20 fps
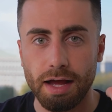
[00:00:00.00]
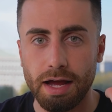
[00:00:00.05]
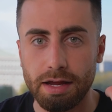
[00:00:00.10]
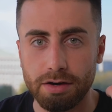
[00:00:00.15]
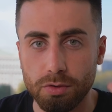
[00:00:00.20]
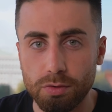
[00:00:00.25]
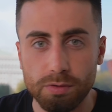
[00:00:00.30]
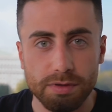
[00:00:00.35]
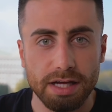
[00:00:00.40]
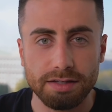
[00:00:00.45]
And
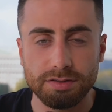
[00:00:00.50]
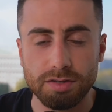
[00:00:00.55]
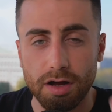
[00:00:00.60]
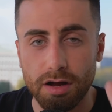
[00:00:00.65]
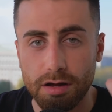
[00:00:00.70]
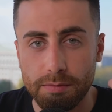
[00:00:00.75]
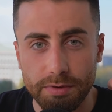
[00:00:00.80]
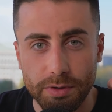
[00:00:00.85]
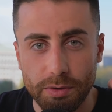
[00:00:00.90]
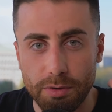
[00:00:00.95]
all that
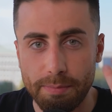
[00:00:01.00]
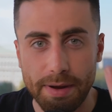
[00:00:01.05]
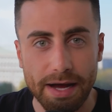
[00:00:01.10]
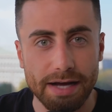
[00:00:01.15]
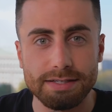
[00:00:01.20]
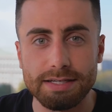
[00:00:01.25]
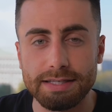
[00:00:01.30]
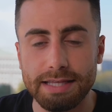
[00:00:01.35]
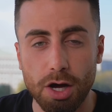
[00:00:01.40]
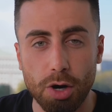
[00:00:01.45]
time you were
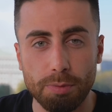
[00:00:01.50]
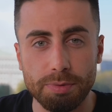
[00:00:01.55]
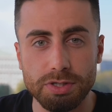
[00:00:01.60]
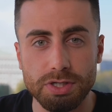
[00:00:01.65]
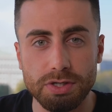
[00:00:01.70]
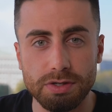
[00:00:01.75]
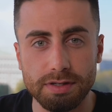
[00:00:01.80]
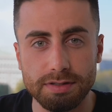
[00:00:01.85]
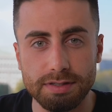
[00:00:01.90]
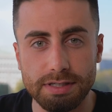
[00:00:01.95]
passing that
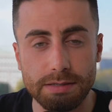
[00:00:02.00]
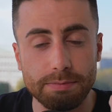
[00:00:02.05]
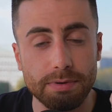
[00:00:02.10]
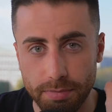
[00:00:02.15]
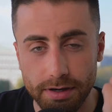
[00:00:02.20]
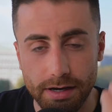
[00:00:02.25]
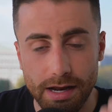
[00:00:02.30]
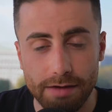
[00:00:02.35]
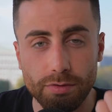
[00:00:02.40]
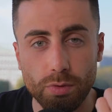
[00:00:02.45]
opportunity,
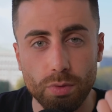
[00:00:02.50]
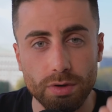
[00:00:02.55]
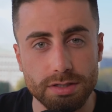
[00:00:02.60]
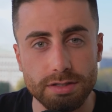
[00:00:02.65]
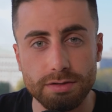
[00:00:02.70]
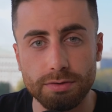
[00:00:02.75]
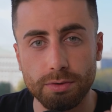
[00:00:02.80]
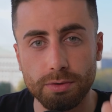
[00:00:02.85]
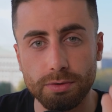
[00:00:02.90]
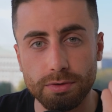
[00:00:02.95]
but never
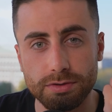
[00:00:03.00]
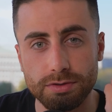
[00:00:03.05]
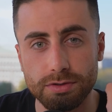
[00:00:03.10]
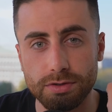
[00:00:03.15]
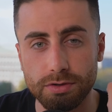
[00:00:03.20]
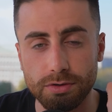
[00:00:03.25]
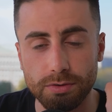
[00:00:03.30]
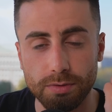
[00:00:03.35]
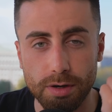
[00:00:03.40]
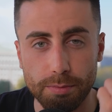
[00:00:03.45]
once thought
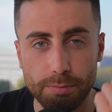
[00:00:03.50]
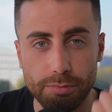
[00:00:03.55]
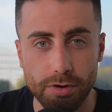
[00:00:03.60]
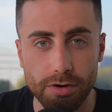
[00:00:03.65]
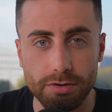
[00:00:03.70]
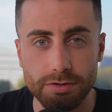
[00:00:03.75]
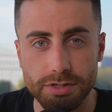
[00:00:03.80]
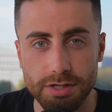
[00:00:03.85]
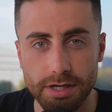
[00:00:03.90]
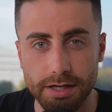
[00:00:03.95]
to
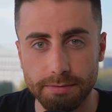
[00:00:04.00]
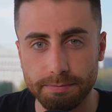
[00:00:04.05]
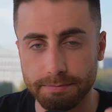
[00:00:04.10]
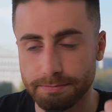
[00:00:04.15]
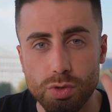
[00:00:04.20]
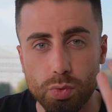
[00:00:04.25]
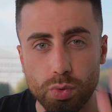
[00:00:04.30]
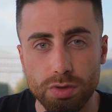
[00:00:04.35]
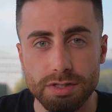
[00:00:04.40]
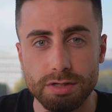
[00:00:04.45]
approach it. And
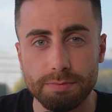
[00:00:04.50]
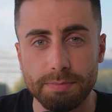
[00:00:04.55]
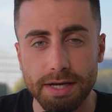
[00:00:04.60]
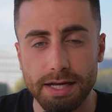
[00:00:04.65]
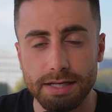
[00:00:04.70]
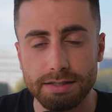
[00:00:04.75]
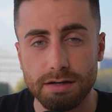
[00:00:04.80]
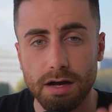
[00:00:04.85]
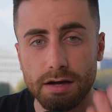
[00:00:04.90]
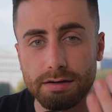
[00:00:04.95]
so once you
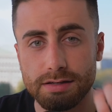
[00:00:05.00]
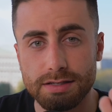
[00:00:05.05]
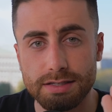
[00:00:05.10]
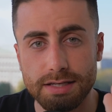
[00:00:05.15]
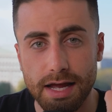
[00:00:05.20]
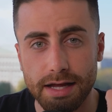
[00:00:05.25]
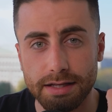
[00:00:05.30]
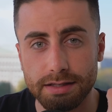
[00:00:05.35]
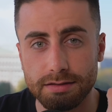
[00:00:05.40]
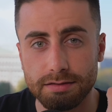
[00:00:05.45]
begin to
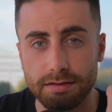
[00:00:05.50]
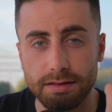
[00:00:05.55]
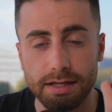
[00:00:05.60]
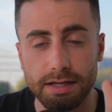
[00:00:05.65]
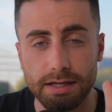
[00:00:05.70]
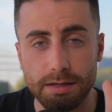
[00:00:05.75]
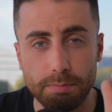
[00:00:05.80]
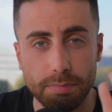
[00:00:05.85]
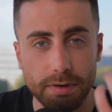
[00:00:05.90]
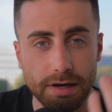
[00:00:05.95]
understand
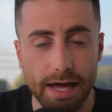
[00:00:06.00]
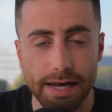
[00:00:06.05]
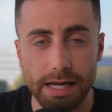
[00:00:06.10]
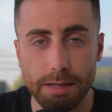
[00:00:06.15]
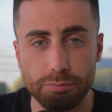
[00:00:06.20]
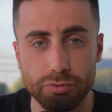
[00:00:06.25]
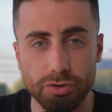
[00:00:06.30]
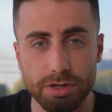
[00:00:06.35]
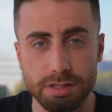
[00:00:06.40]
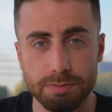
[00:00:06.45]
the
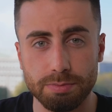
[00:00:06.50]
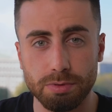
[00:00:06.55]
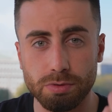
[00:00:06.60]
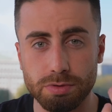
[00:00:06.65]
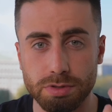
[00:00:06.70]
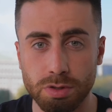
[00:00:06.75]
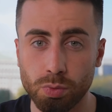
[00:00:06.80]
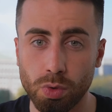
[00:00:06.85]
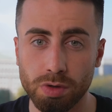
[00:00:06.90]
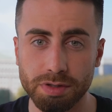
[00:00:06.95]
planning
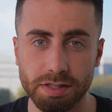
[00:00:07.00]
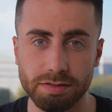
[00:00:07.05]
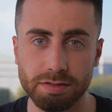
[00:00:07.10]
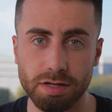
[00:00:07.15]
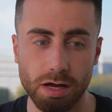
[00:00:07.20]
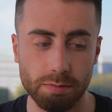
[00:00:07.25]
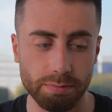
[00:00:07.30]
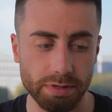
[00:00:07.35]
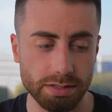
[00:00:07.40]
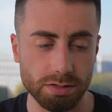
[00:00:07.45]
principles and what
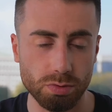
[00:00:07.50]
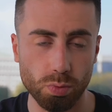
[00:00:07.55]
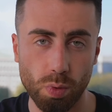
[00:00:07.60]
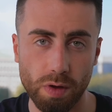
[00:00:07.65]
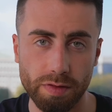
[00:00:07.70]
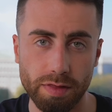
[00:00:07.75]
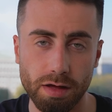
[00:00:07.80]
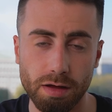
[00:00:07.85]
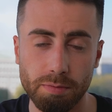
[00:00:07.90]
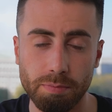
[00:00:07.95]
determines
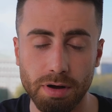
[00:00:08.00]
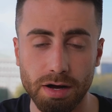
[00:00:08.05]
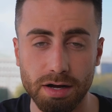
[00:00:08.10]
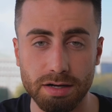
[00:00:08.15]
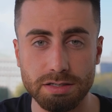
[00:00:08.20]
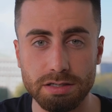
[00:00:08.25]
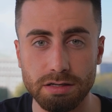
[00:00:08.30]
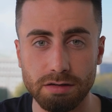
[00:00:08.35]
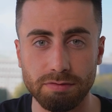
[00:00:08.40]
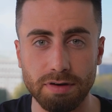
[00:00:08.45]
whether a
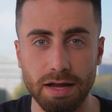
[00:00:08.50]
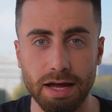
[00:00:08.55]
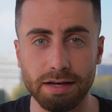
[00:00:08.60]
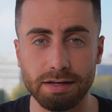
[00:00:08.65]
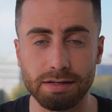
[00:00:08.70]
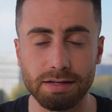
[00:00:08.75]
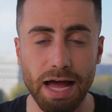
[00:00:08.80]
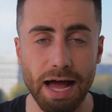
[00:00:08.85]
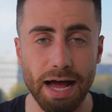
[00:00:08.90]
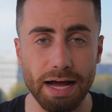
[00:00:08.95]
parcel of
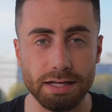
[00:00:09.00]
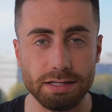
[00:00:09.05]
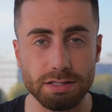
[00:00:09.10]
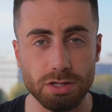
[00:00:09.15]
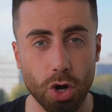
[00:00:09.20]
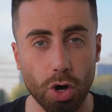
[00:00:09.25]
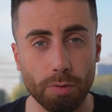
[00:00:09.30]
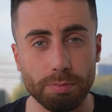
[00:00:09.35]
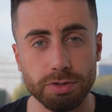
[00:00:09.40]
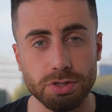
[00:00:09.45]
land has
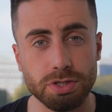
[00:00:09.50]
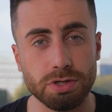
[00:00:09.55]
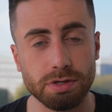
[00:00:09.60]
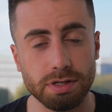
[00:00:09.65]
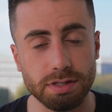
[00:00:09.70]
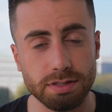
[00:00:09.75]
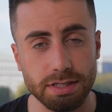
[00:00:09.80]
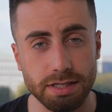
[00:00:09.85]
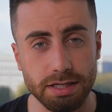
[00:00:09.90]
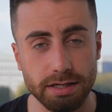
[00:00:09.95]

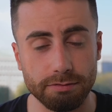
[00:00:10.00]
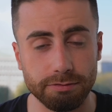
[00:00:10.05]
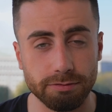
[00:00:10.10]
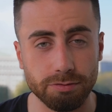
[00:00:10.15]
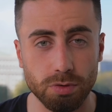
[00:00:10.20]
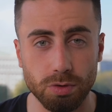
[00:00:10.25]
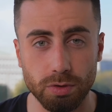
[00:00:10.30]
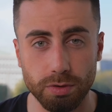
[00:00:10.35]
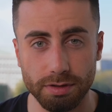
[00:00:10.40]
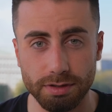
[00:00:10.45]
opportunity
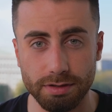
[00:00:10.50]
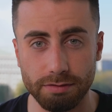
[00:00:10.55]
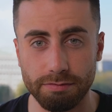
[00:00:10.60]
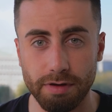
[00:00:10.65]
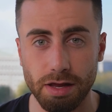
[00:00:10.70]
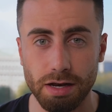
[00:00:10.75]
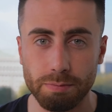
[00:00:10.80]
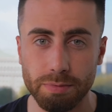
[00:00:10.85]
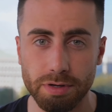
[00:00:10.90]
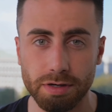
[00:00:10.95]
for
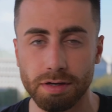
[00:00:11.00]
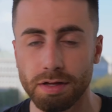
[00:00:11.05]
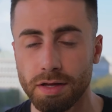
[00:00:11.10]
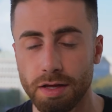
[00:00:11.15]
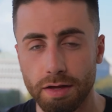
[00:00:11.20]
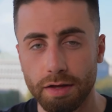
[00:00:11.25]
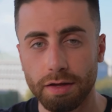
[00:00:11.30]
development,